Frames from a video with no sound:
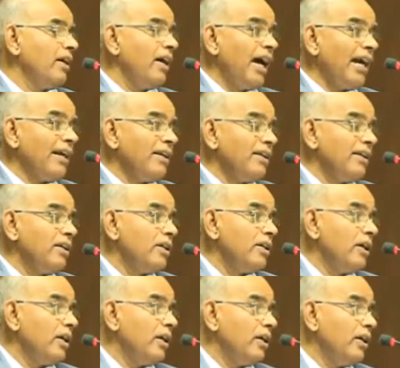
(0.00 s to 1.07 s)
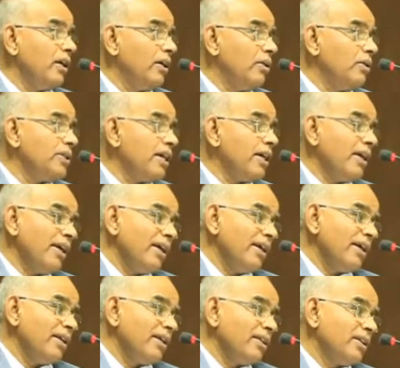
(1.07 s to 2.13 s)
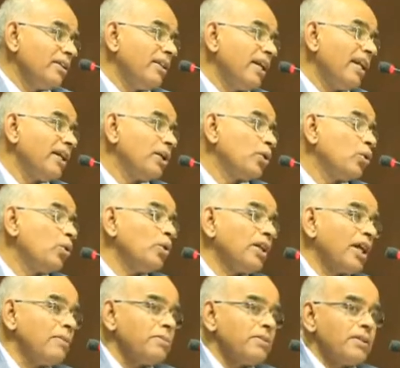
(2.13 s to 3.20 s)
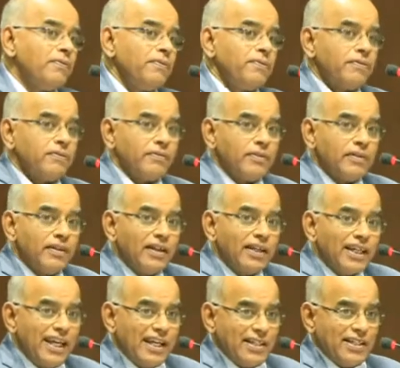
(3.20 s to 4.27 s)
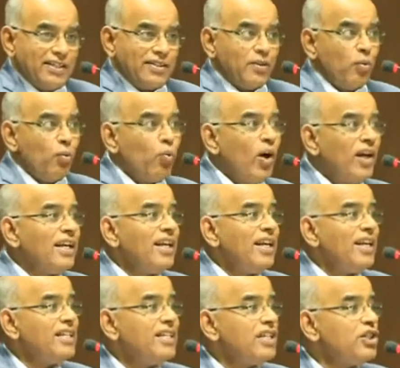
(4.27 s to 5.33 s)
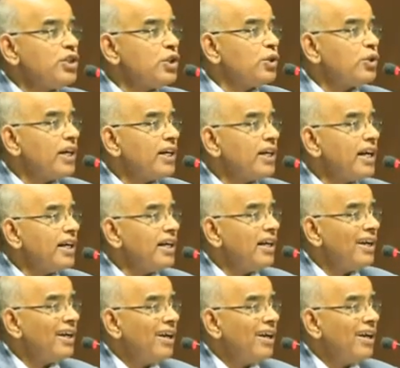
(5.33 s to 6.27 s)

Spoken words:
And you see, there are 2 types of cases. One is instituted